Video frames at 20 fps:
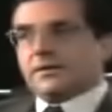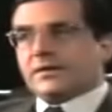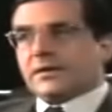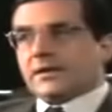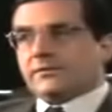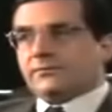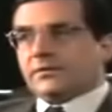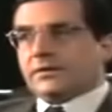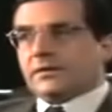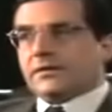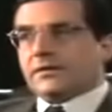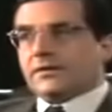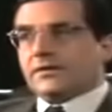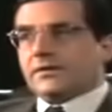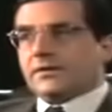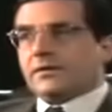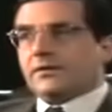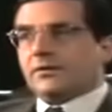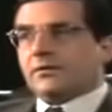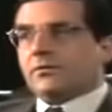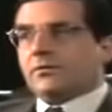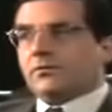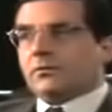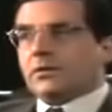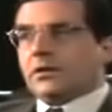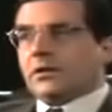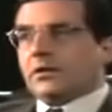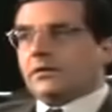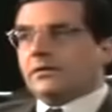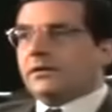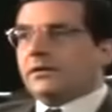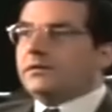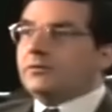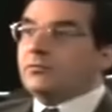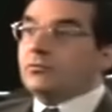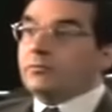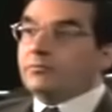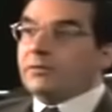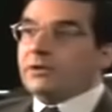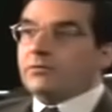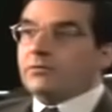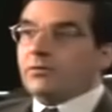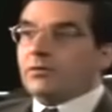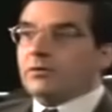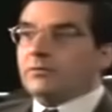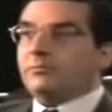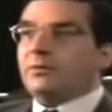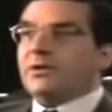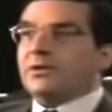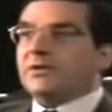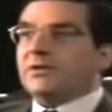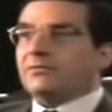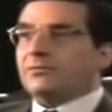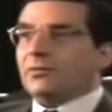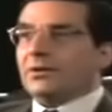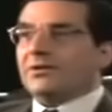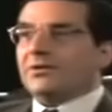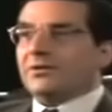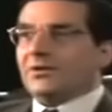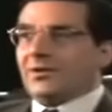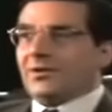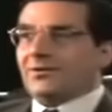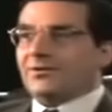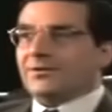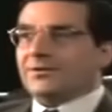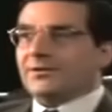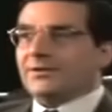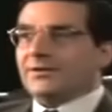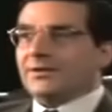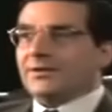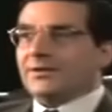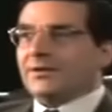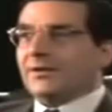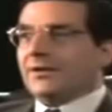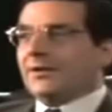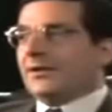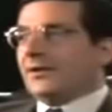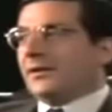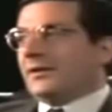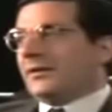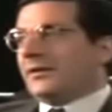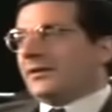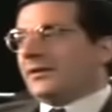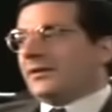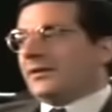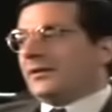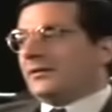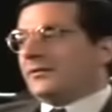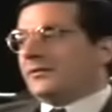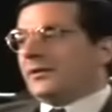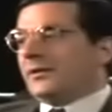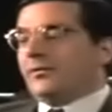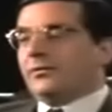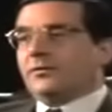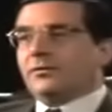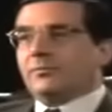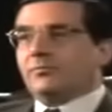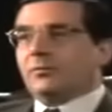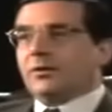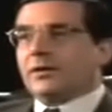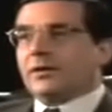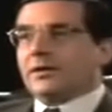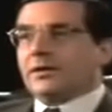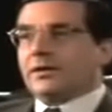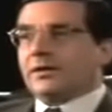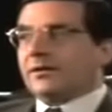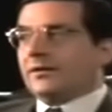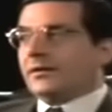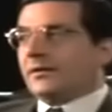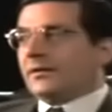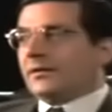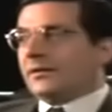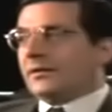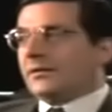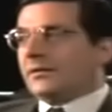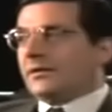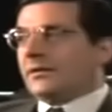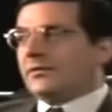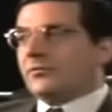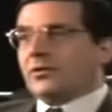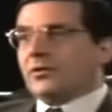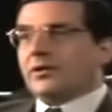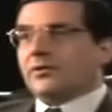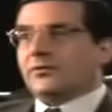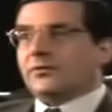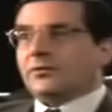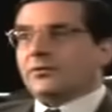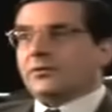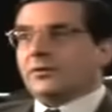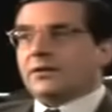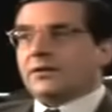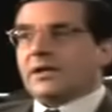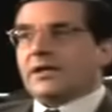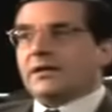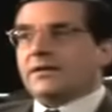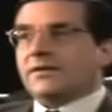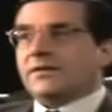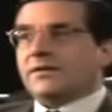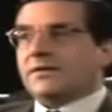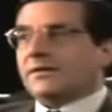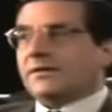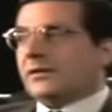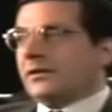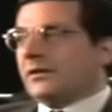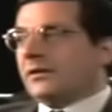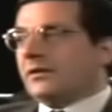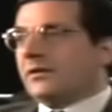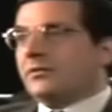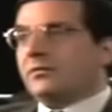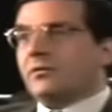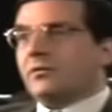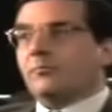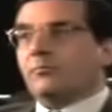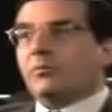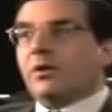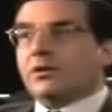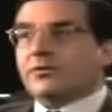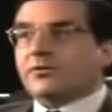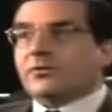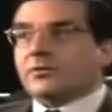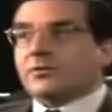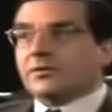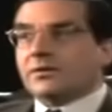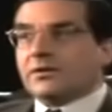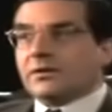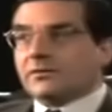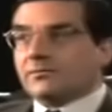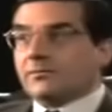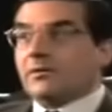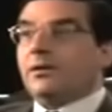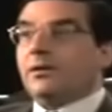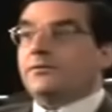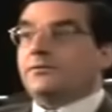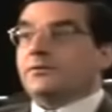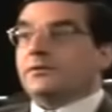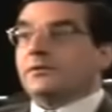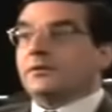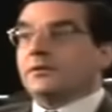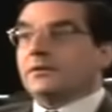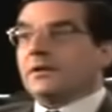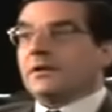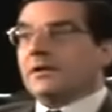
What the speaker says: some verses in the Quran that could be called peaceful and tolerant, notably the injunction against compulsion in religion.